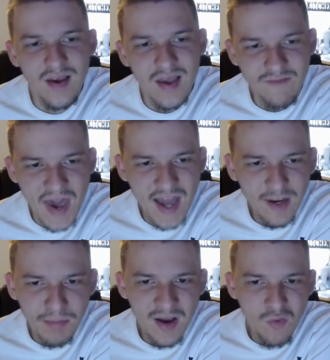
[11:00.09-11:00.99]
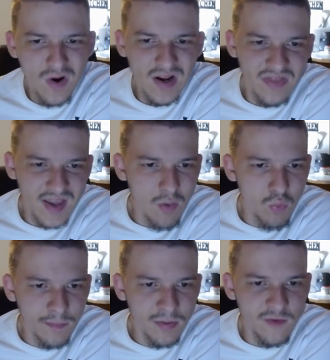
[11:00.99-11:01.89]
If I had to pick one, I think I
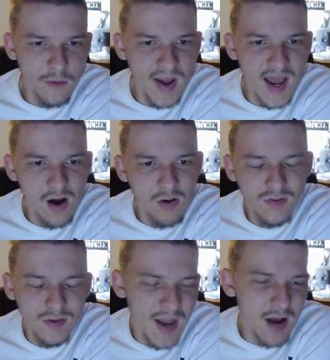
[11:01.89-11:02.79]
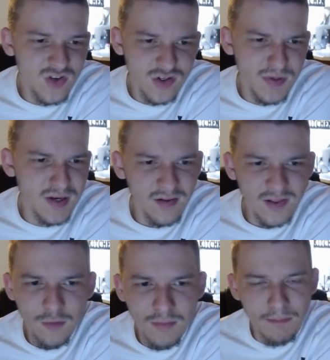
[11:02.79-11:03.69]
would prefer Powell. Powell's just been a
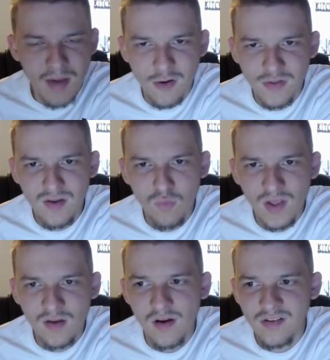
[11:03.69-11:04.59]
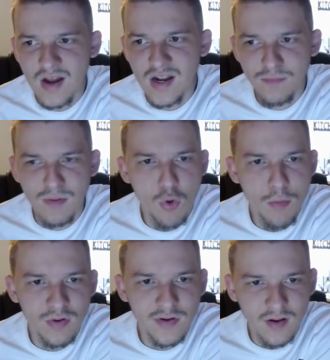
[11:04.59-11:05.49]
little better than Willie Cauley Stein. He's been more
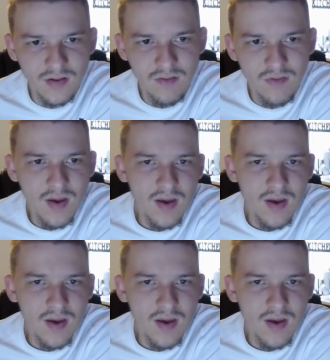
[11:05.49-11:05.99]
productive